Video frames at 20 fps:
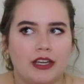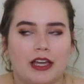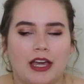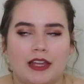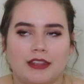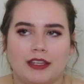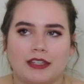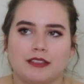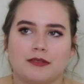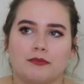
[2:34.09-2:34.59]
and
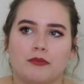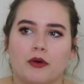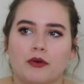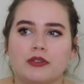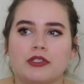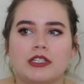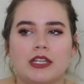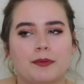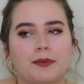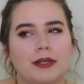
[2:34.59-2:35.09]
that's
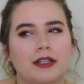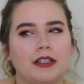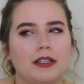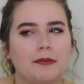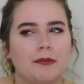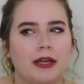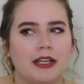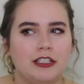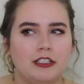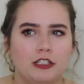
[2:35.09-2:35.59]
most typically
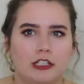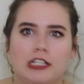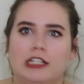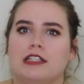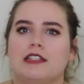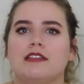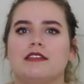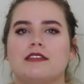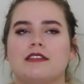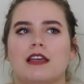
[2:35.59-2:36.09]
my
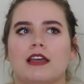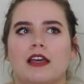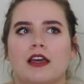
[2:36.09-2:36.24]
jeans,